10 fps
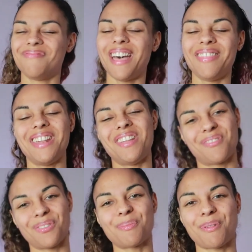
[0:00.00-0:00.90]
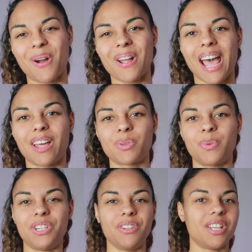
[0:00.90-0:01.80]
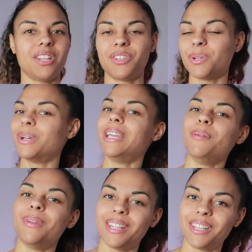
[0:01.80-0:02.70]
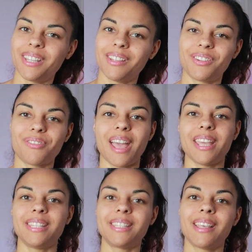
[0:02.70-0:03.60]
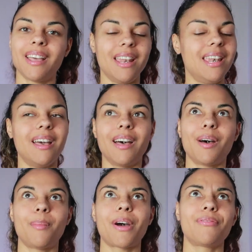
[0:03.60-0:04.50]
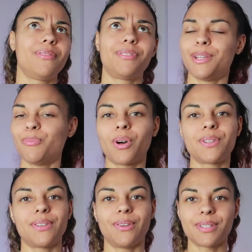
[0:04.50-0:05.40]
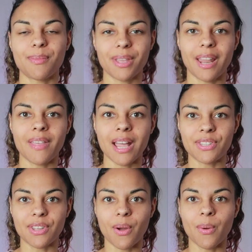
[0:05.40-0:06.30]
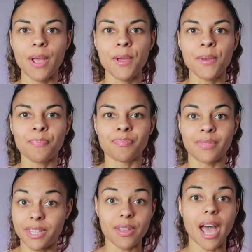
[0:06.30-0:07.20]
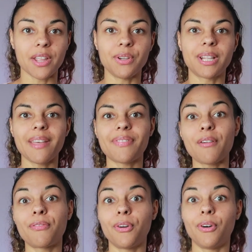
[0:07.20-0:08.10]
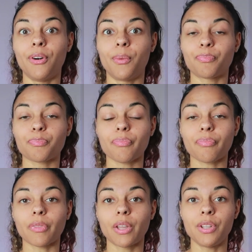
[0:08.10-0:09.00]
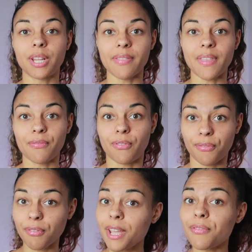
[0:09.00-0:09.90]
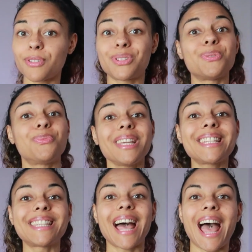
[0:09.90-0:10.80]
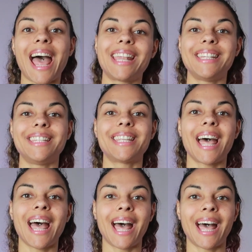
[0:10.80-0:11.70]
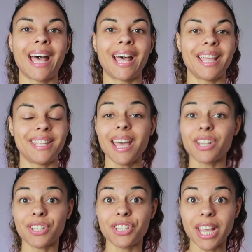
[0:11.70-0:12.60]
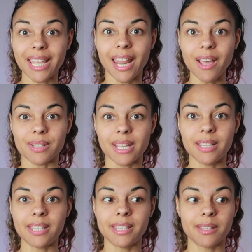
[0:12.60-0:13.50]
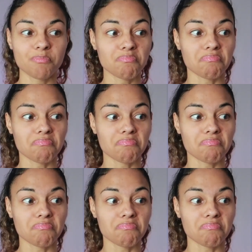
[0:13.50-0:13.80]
and then you've got the pro account, which you can do a limited trades, about 15 bots or something like that. So yeah, you'd get that for free for 2 weeks, and yeah, just check it out. It's